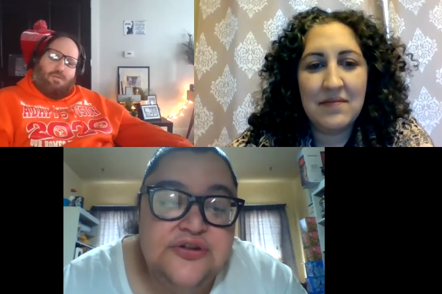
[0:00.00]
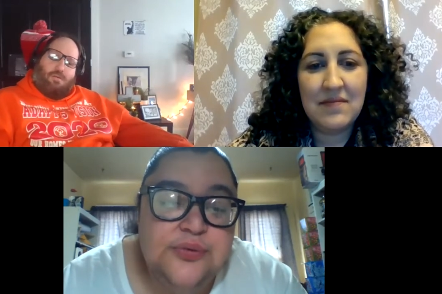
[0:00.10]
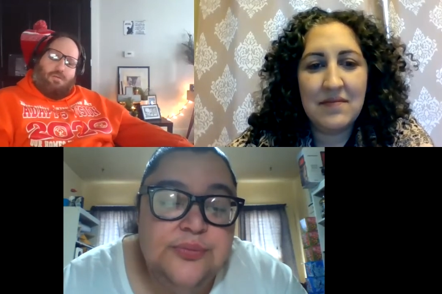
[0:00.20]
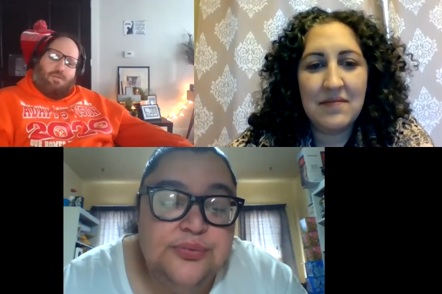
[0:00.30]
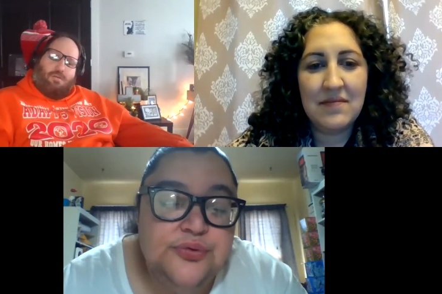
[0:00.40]
Speaker 1: to
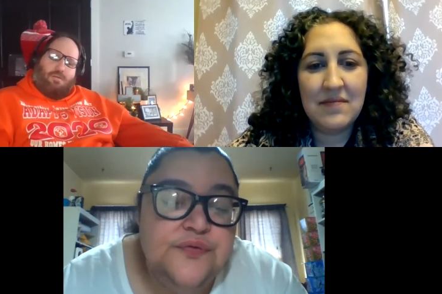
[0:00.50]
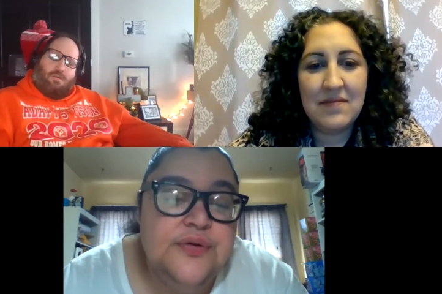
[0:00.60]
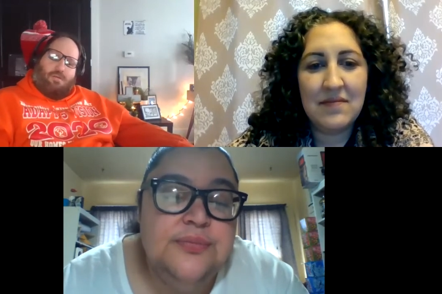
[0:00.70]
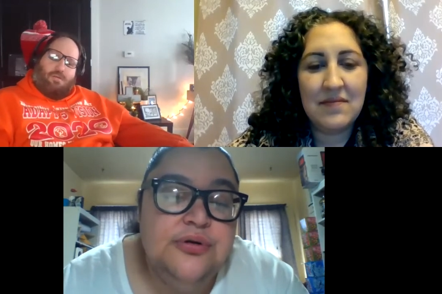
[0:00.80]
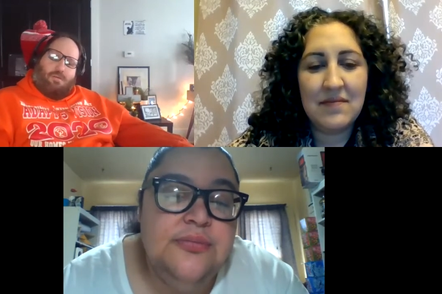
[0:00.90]
improve the
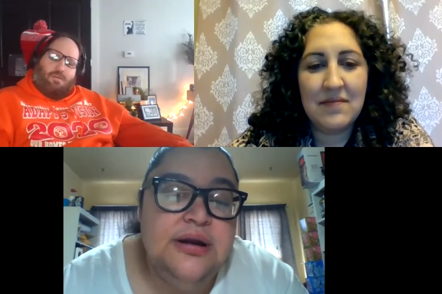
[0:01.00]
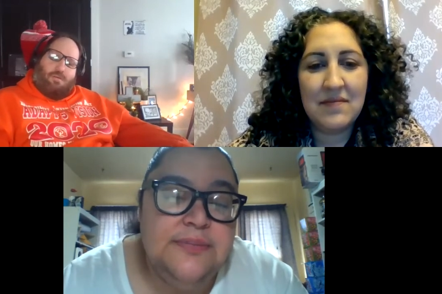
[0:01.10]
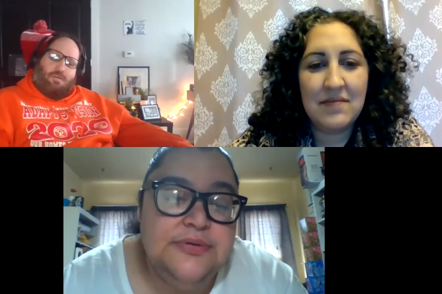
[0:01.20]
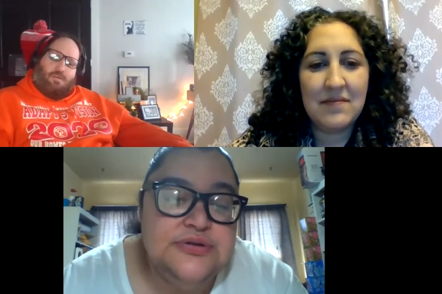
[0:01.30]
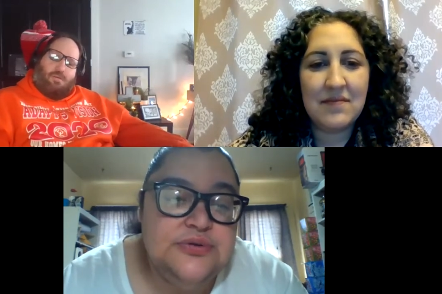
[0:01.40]
employment
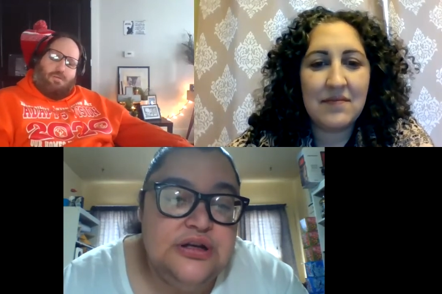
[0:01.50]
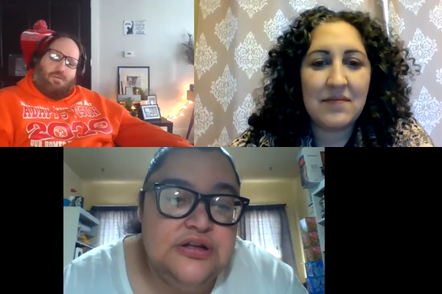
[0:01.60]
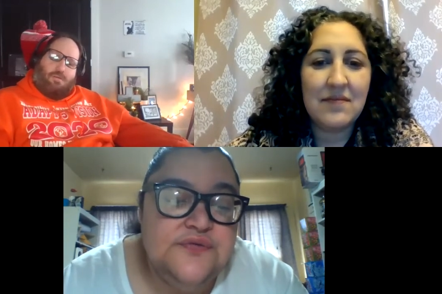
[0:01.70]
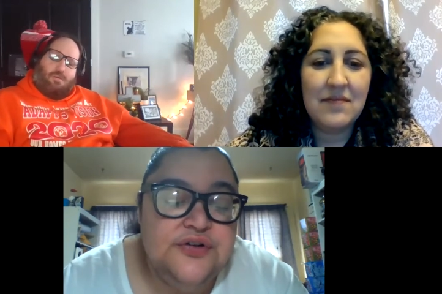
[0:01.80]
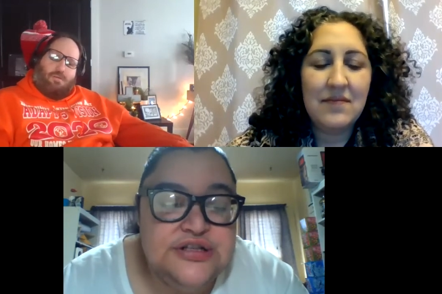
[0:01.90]
opportunities
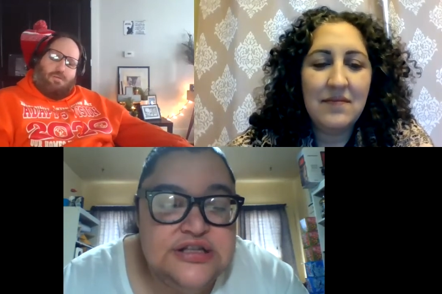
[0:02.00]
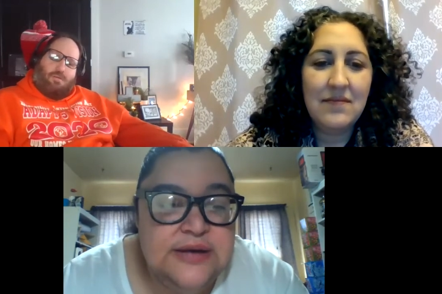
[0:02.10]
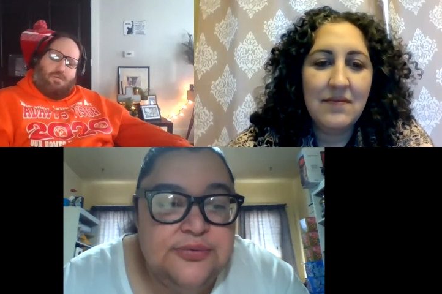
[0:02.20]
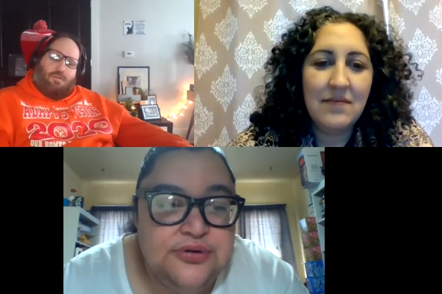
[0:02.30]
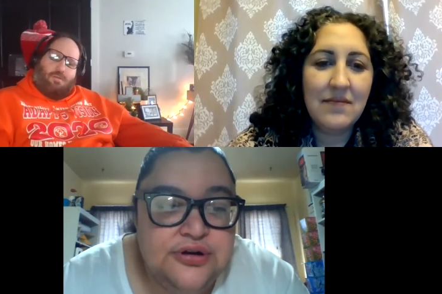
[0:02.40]
for
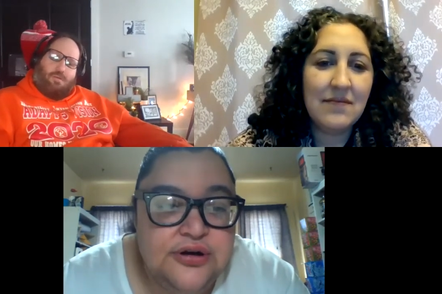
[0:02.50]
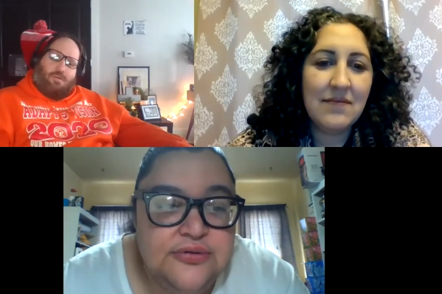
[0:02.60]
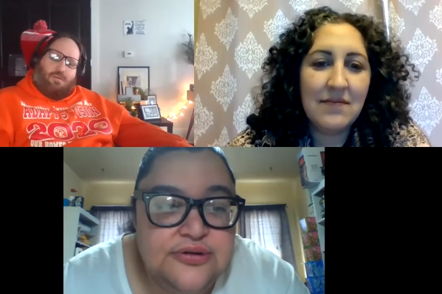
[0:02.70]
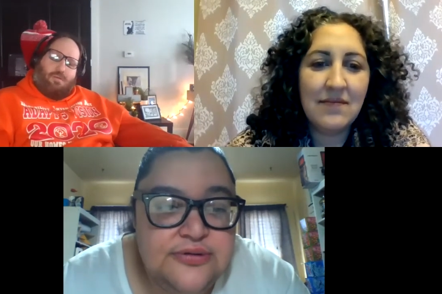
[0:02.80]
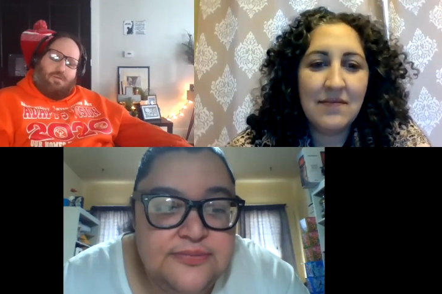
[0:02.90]
disabled
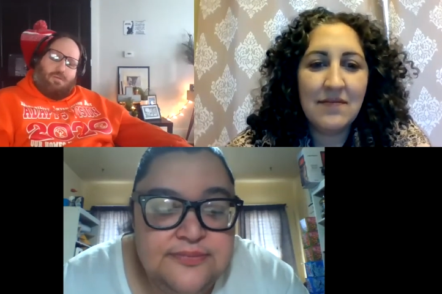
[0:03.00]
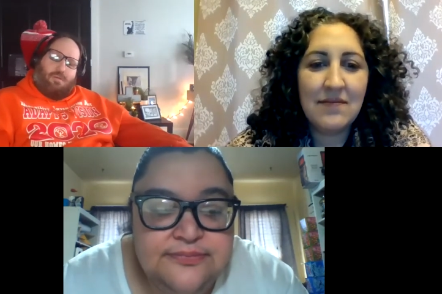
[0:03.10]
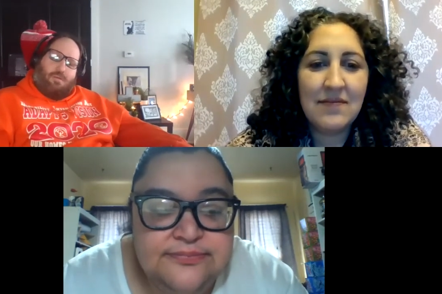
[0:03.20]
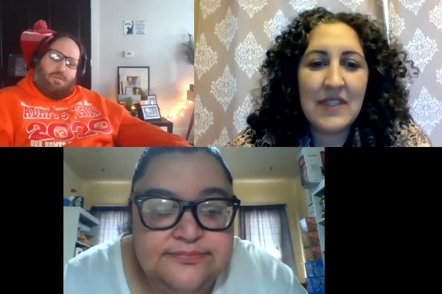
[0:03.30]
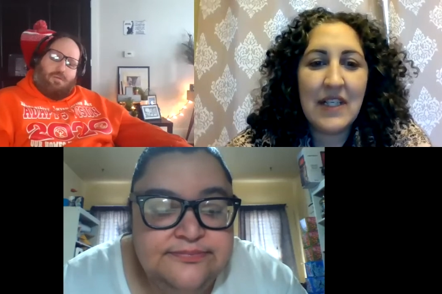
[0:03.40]
adults.
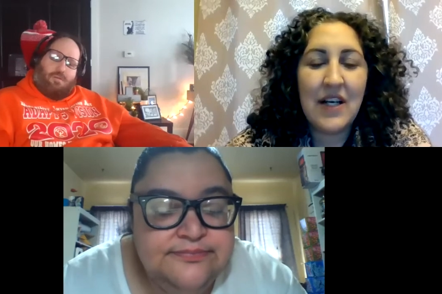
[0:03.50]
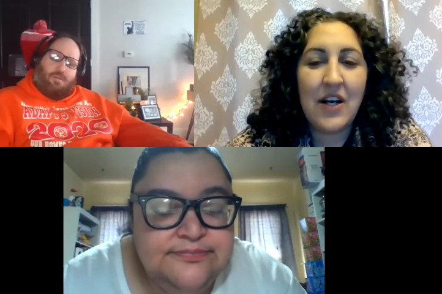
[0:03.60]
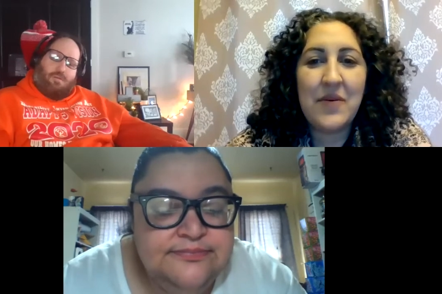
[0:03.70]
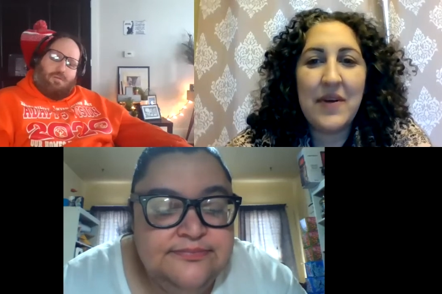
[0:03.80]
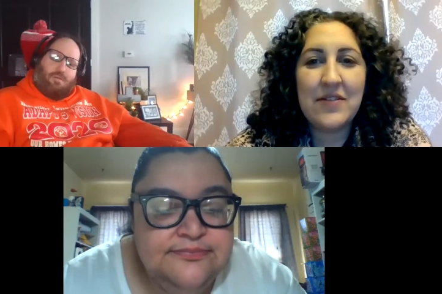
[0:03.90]

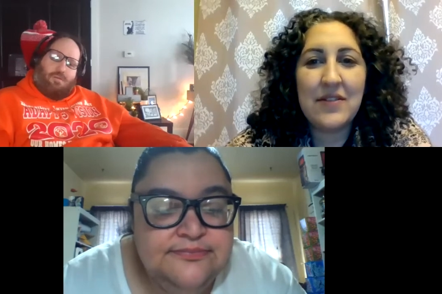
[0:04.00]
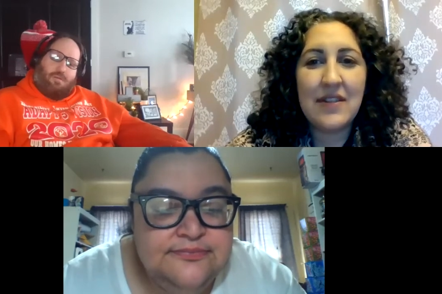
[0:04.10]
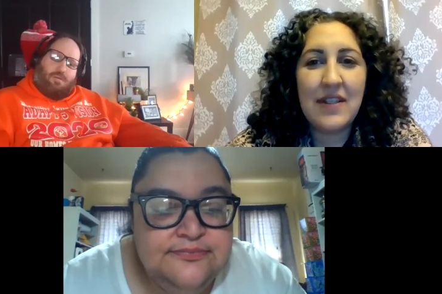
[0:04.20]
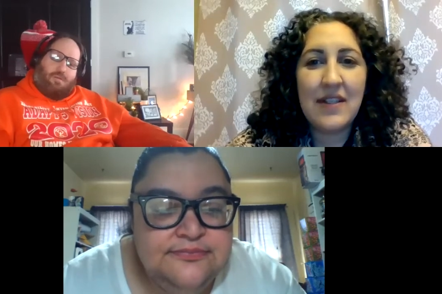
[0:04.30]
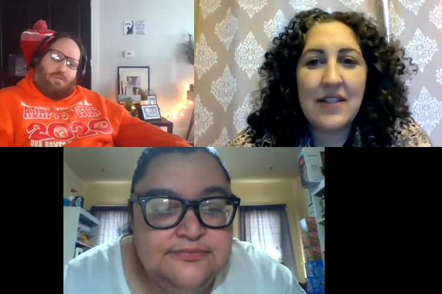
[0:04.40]
Speaker 2: Are you
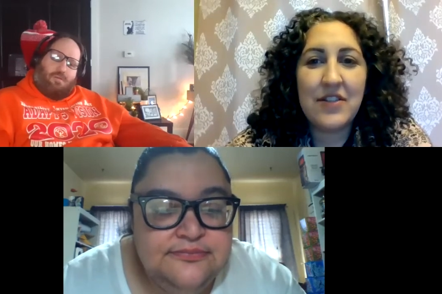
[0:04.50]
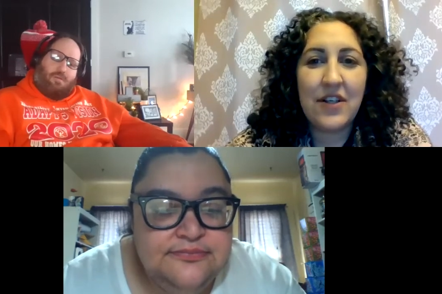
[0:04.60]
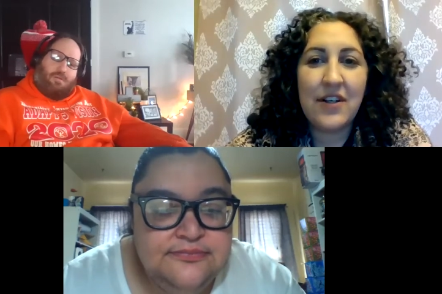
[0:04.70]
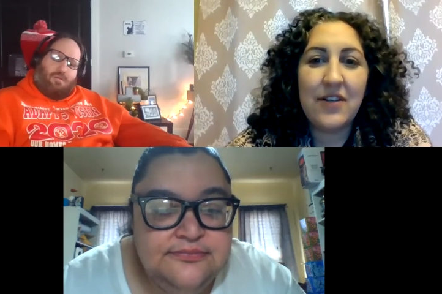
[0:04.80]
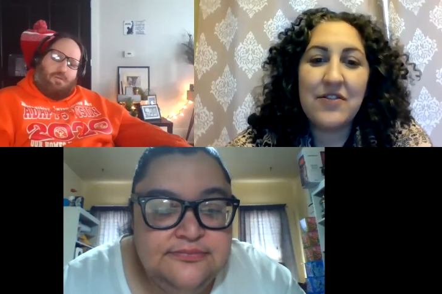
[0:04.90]
interested in
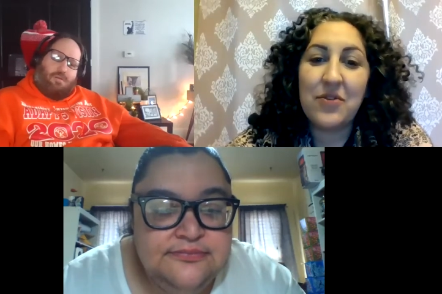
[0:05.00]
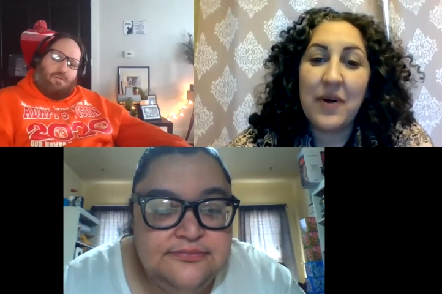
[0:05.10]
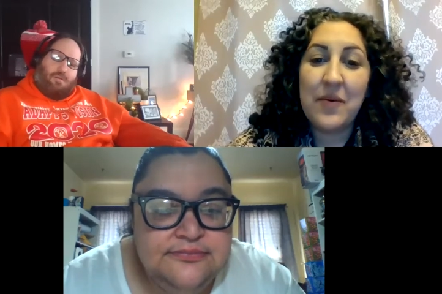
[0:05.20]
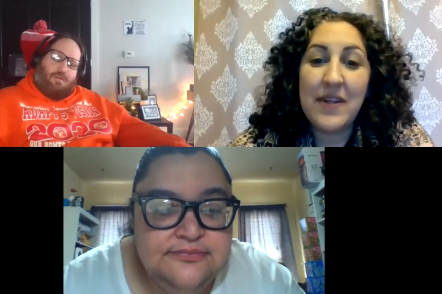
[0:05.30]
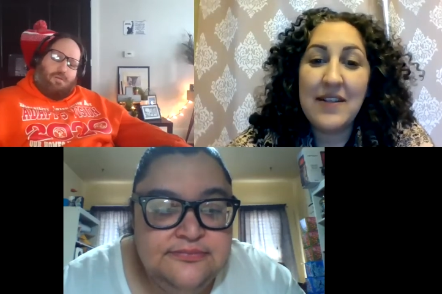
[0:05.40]
sharing your
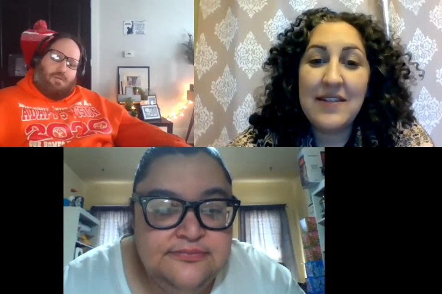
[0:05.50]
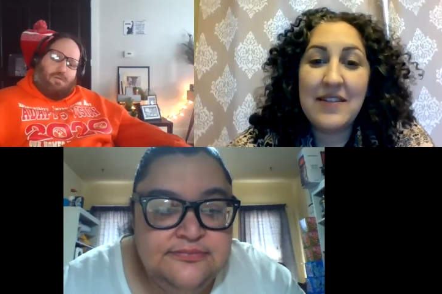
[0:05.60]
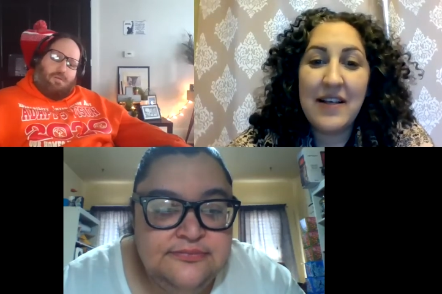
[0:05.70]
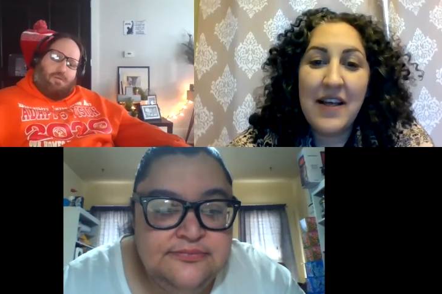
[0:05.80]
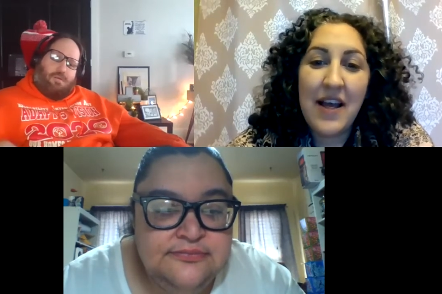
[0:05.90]
story with
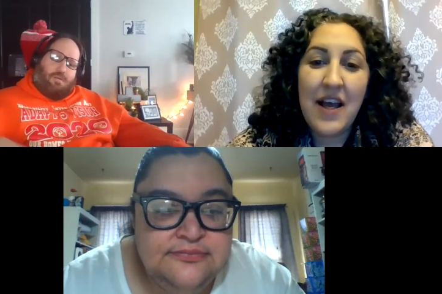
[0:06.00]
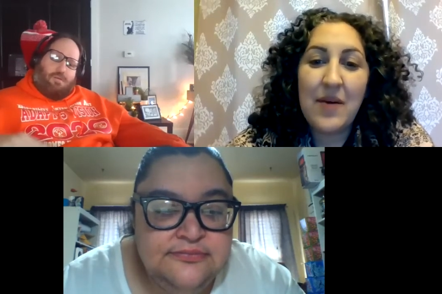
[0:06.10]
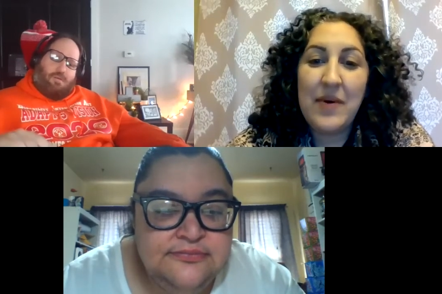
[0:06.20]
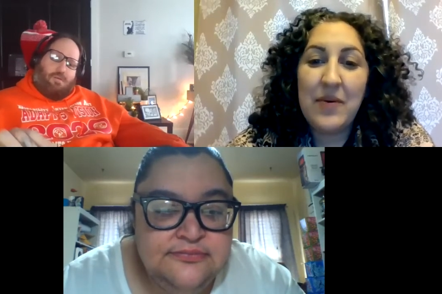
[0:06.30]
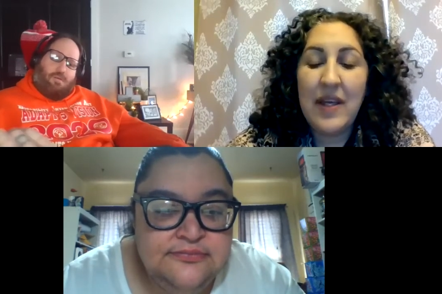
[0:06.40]
us?
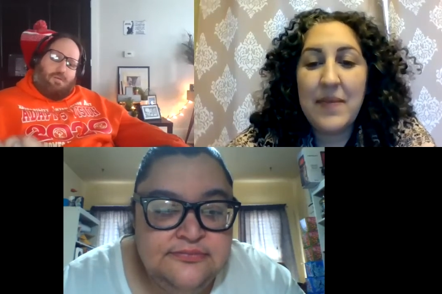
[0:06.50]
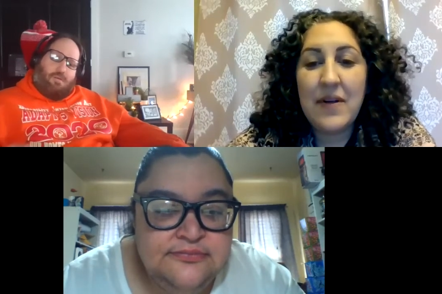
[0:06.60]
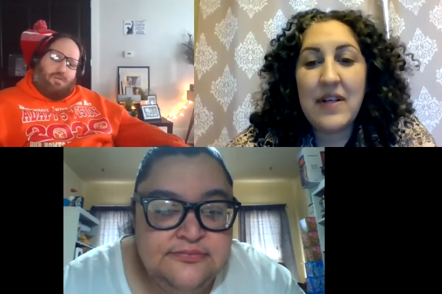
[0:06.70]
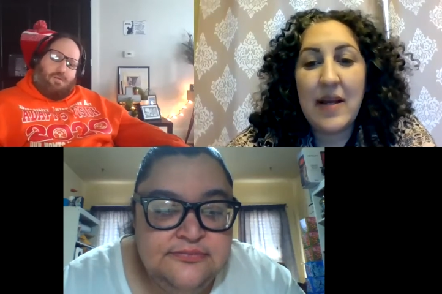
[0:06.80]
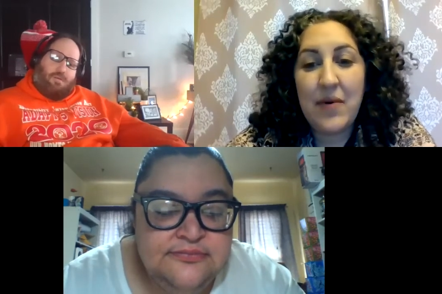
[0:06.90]
We will keep
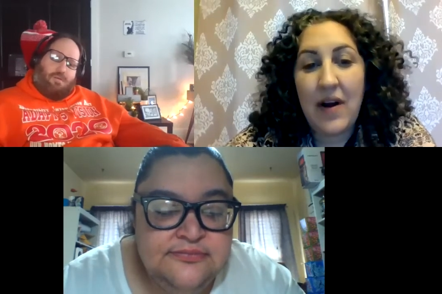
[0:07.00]
your name